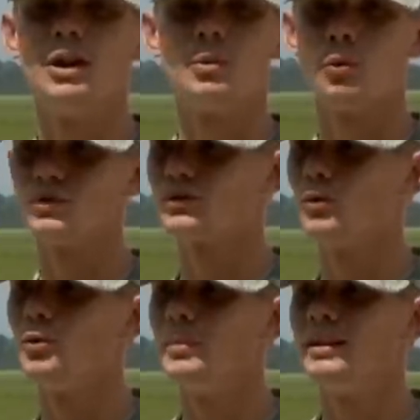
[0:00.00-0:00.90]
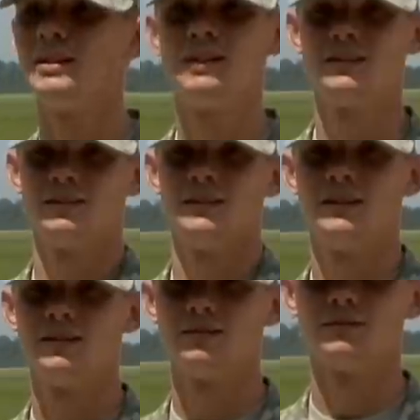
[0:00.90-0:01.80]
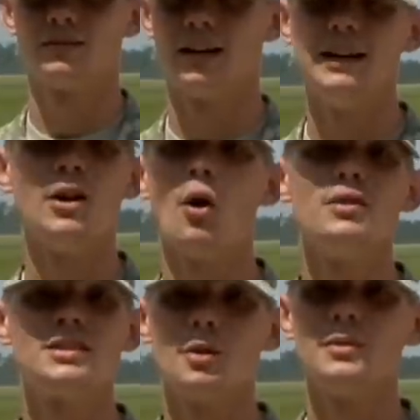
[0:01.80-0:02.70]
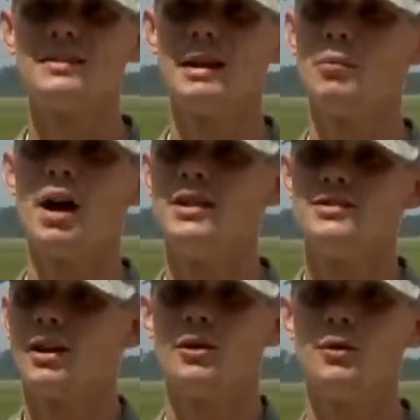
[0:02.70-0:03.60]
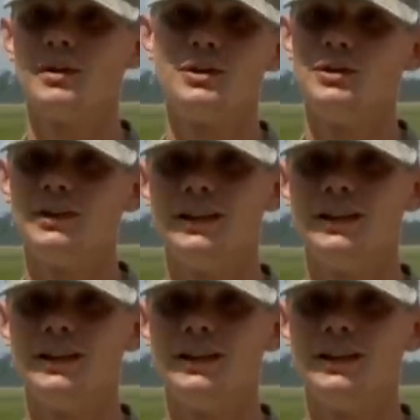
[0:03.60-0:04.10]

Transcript: to airborne school with me. And he'd always tell me the same lie he's not going, he couldn't